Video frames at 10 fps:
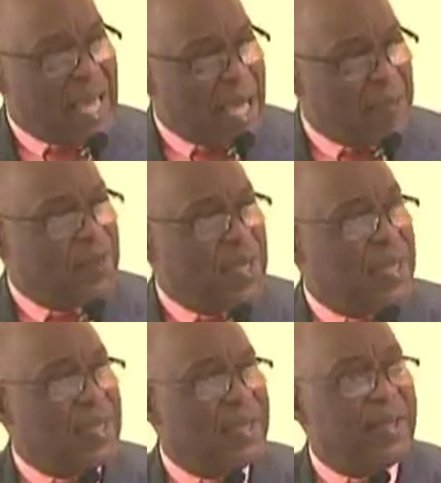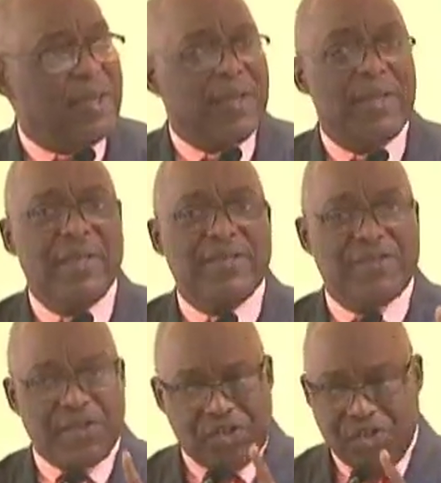Happy
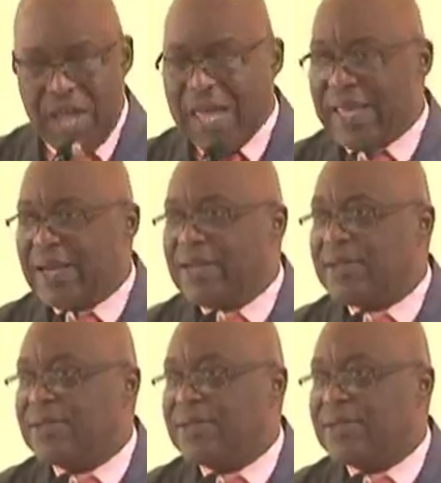is the child